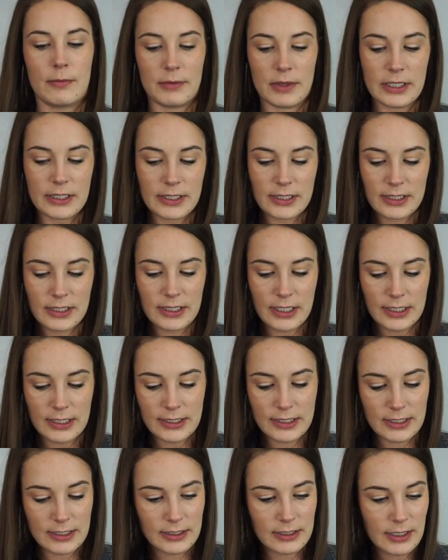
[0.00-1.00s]
This is
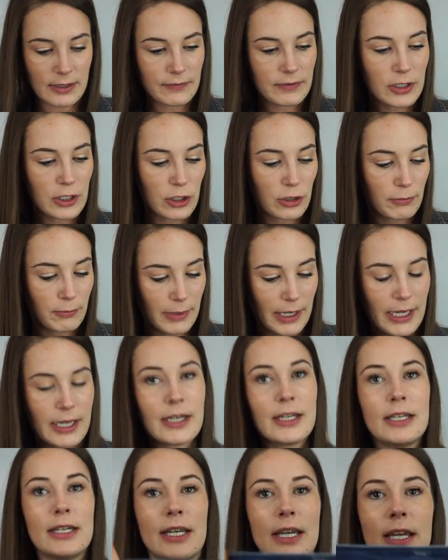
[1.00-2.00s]
Citizens of
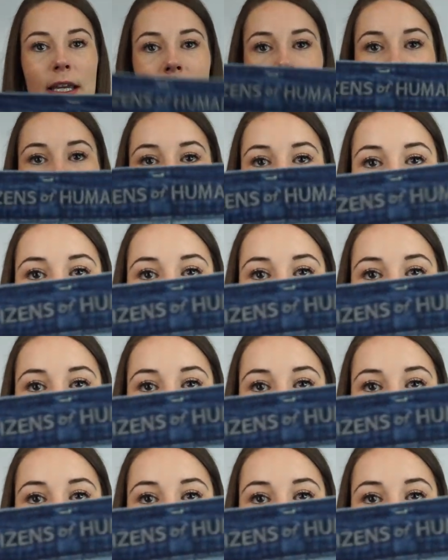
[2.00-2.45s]
Humanity.